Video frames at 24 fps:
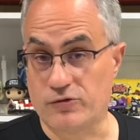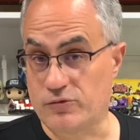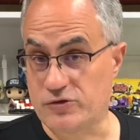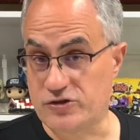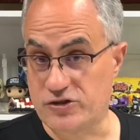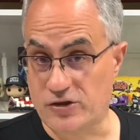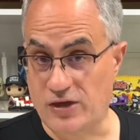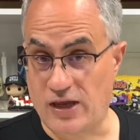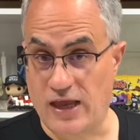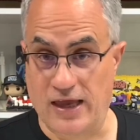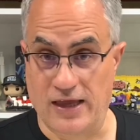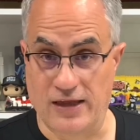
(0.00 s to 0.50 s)
which
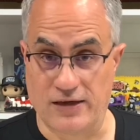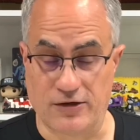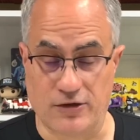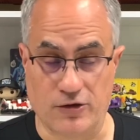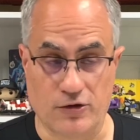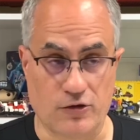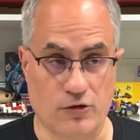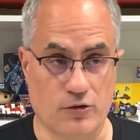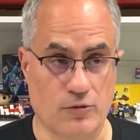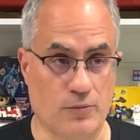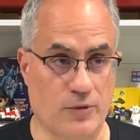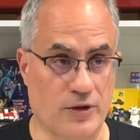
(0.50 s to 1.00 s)
you can
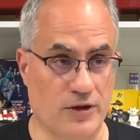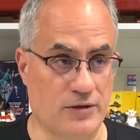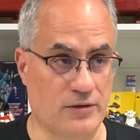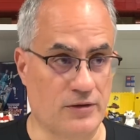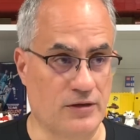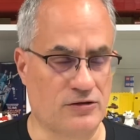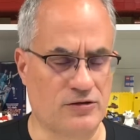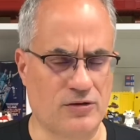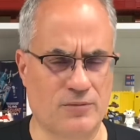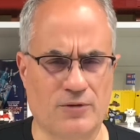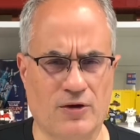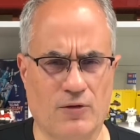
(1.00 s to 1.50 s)
do, but
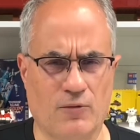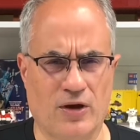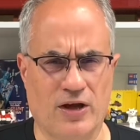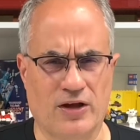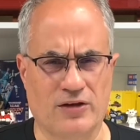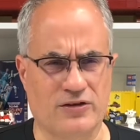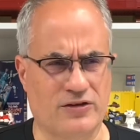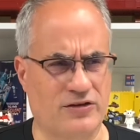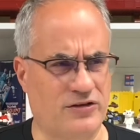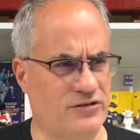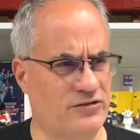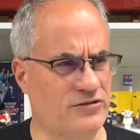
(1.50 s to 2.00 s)
it took me a while
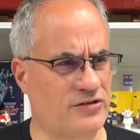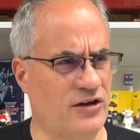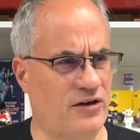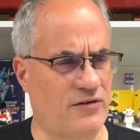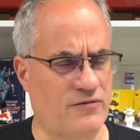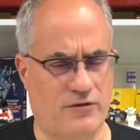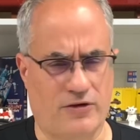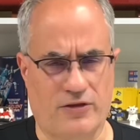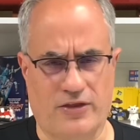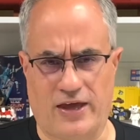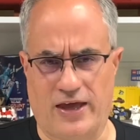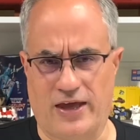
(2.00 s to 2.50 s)
to
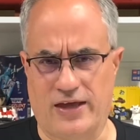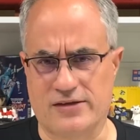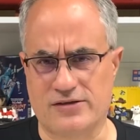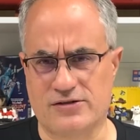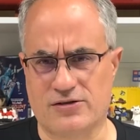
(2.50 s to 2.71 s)
discover that.